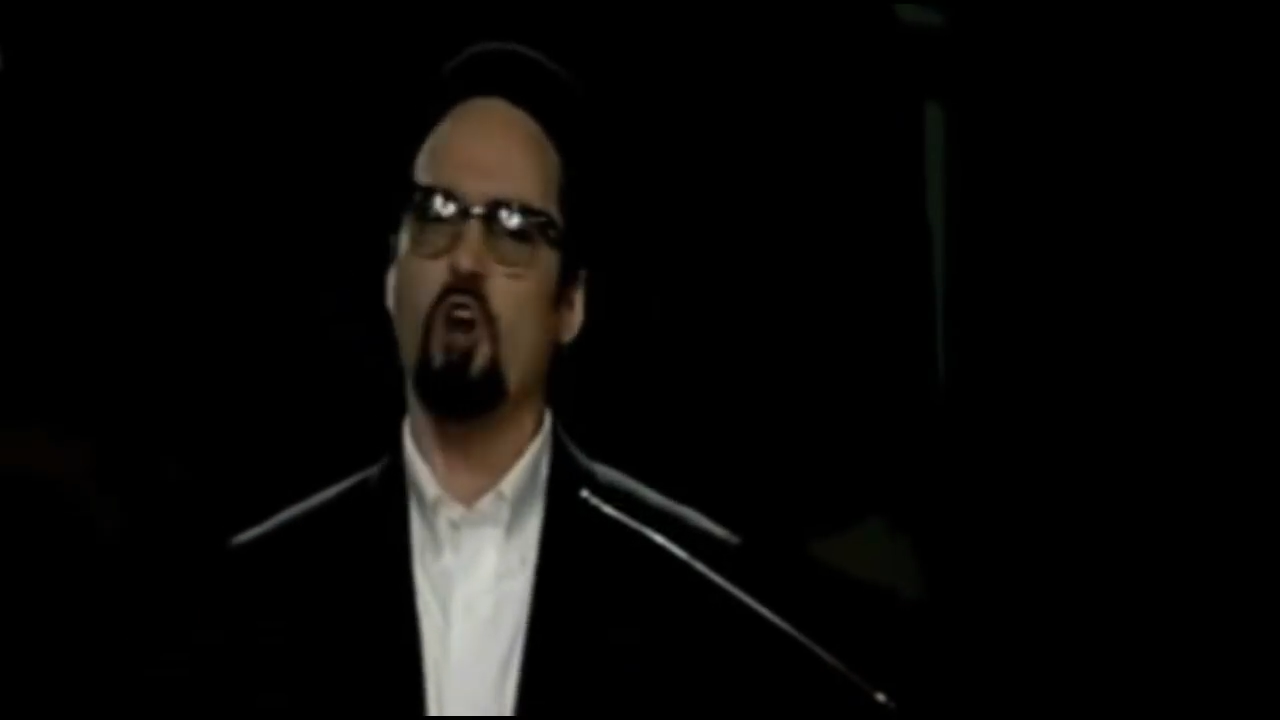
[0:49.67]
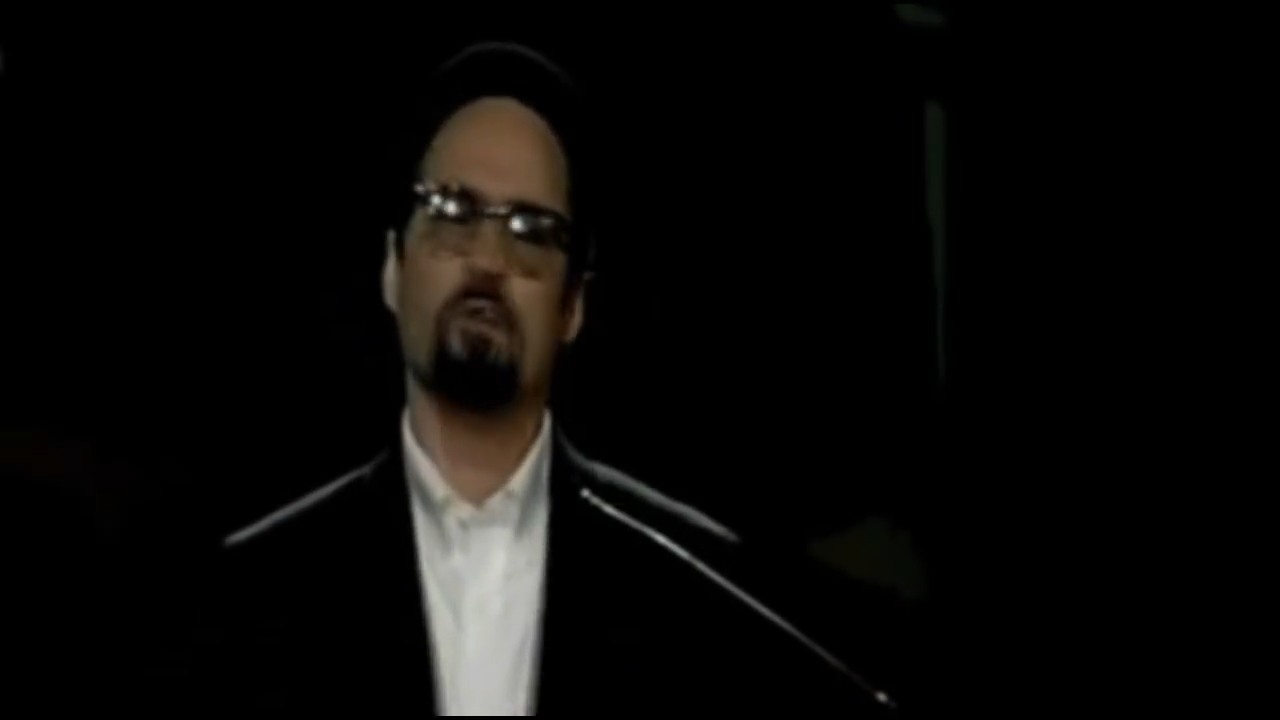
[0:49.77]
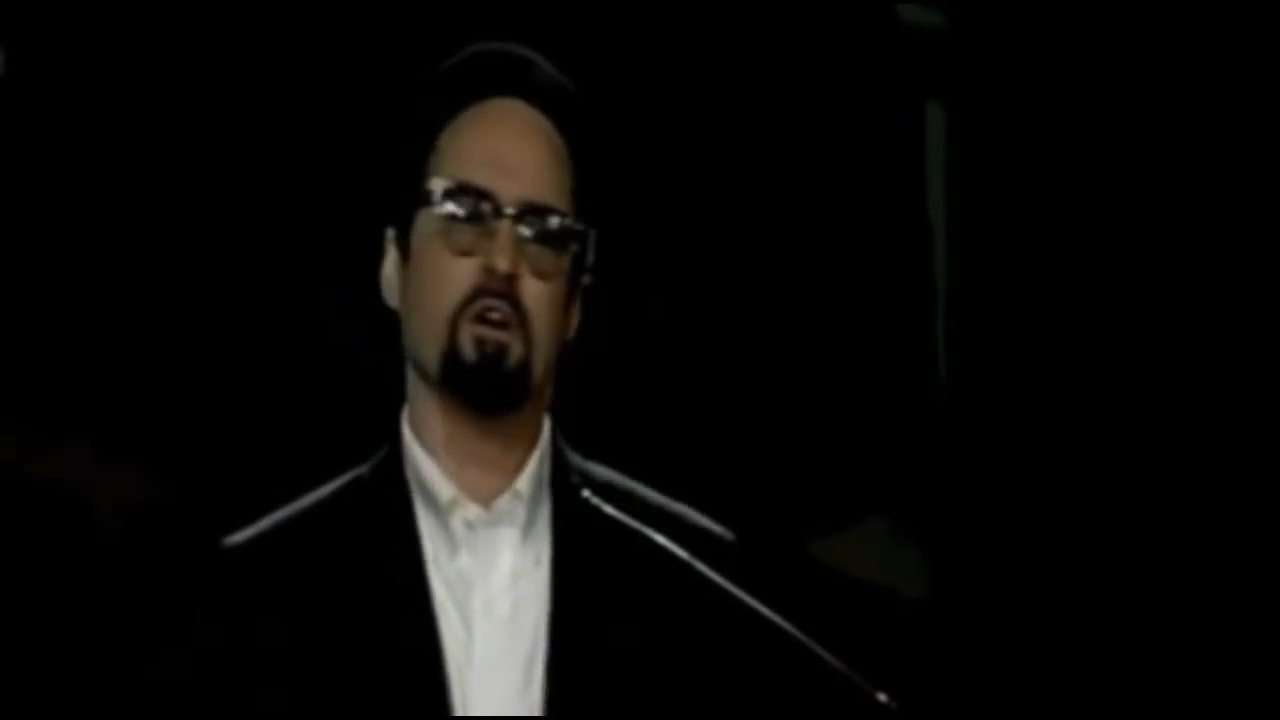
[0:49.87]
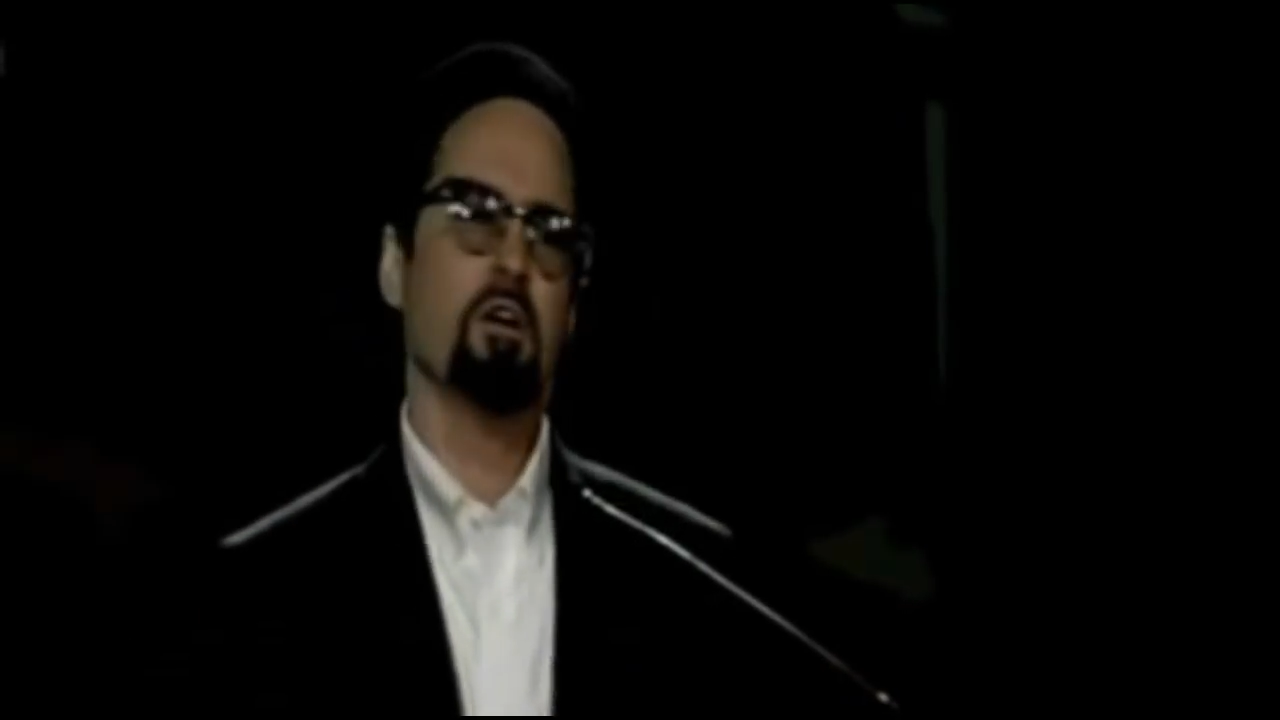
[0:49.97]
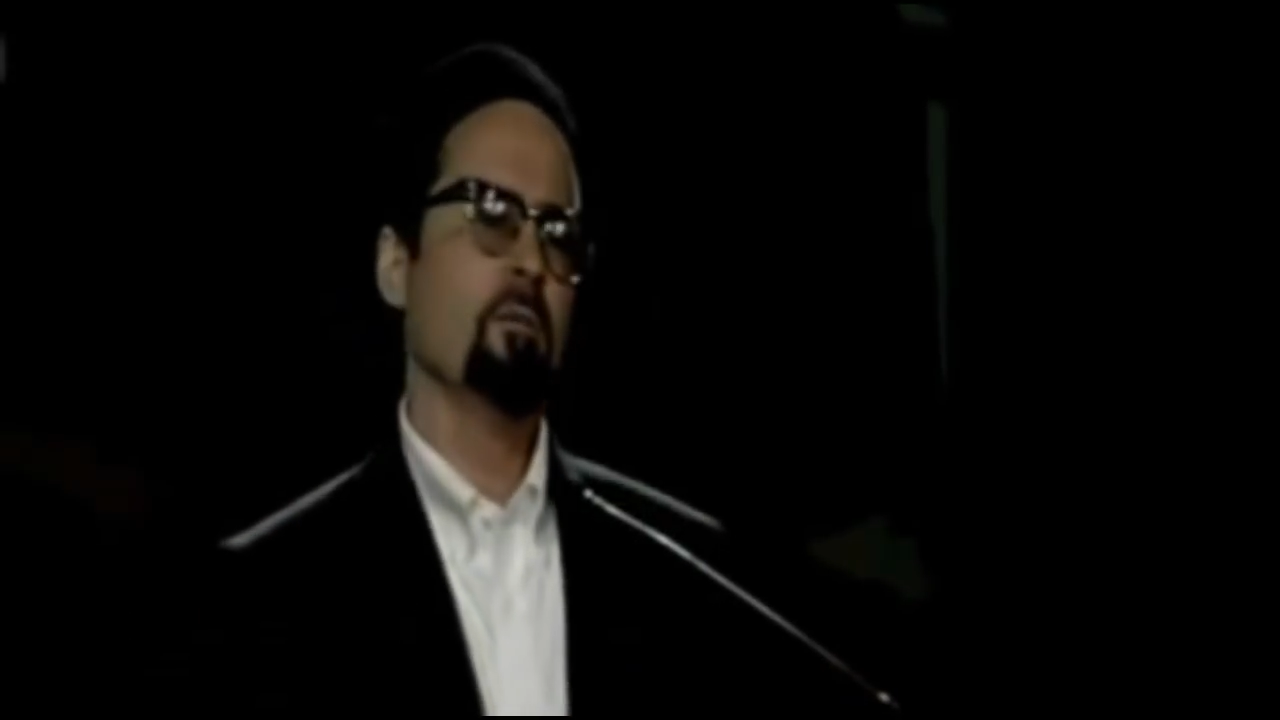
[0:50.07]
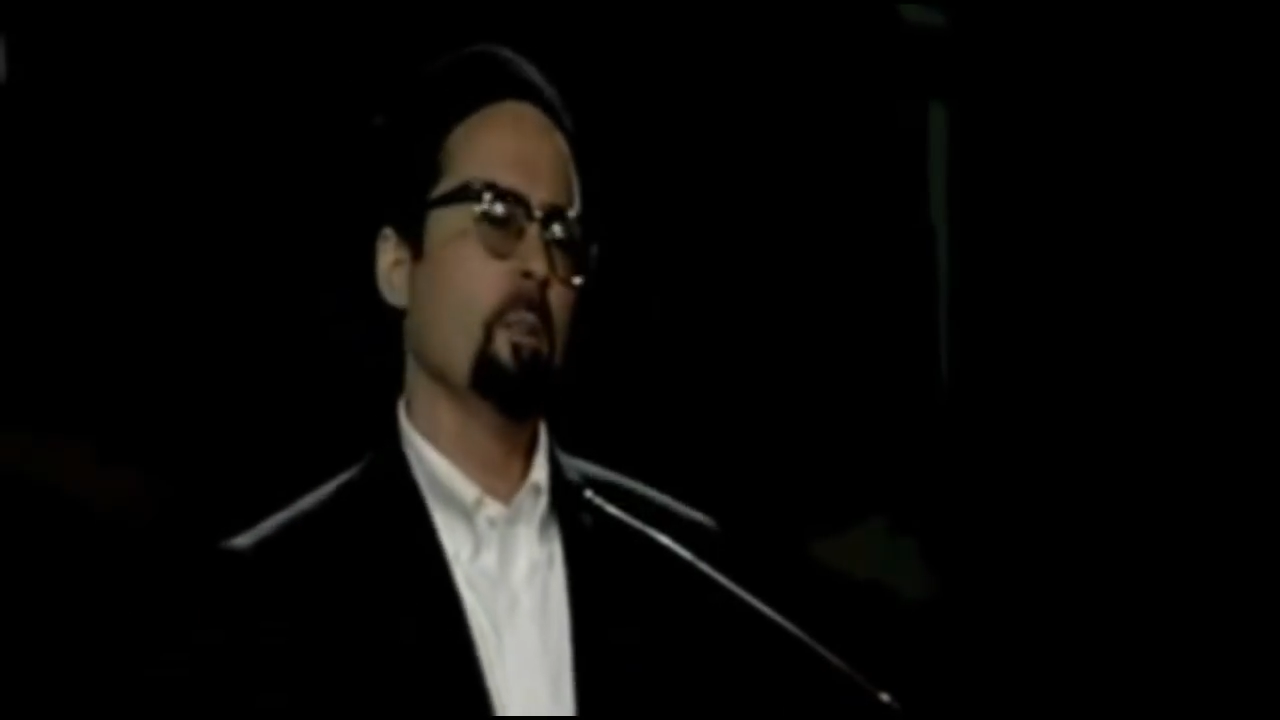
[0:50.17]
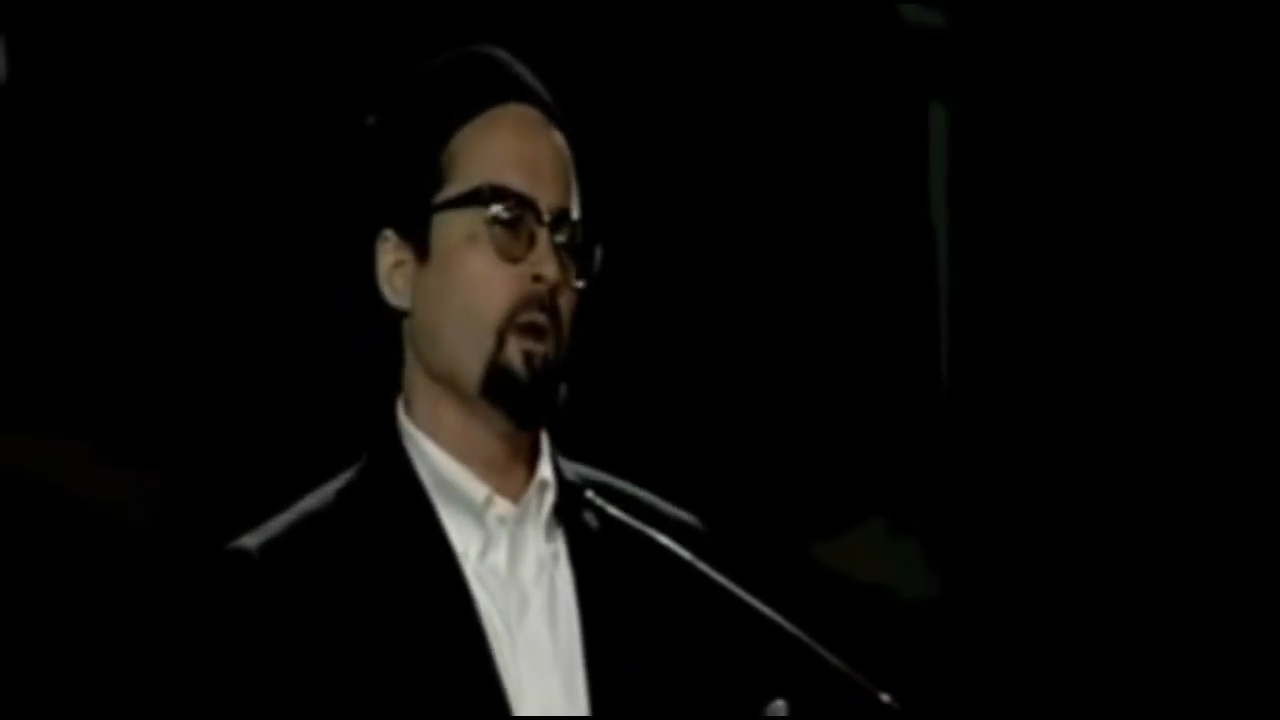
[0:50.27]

over,